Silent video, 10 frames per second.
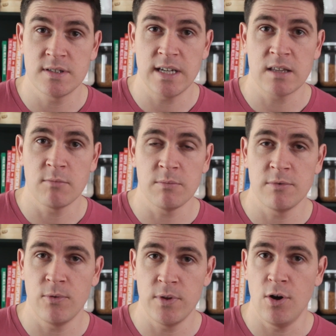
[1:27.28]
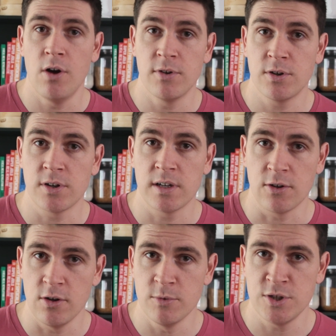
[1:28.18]
to take them out before they overcook and
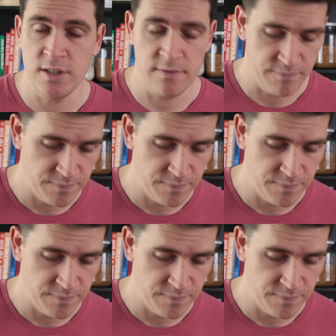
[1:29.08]
go mushy.